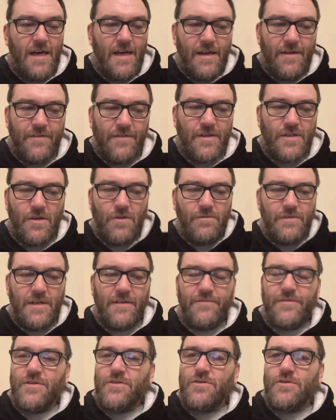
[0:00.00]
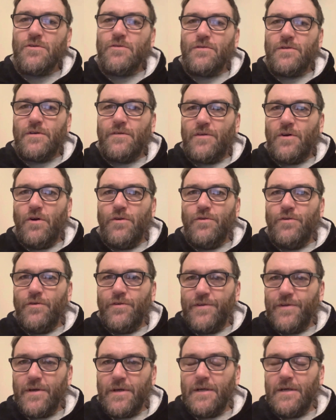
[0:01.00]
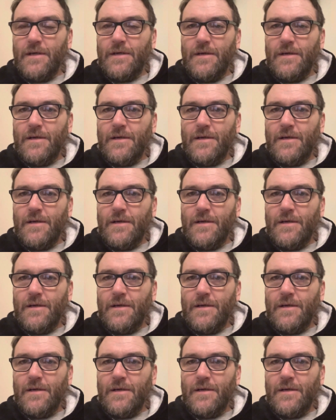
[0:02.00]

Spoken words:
If you don't have the truth, you've got nothing.